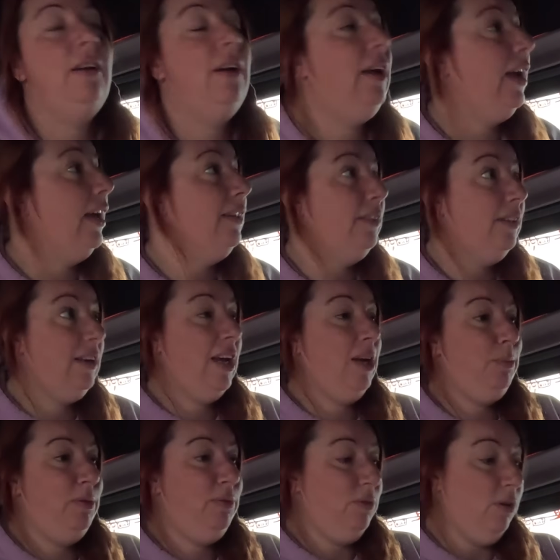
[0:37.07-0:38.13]
and the night
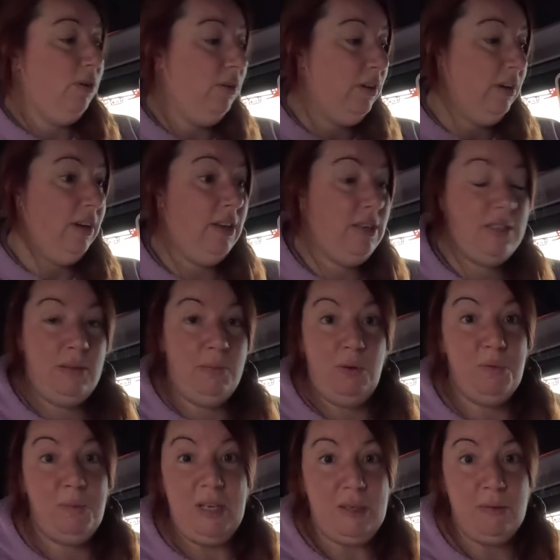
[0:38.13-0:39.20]
before is the
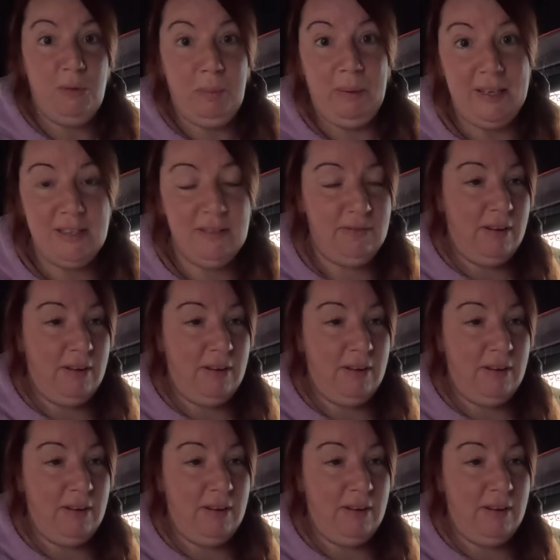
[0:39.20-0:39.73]
most peaceful place I've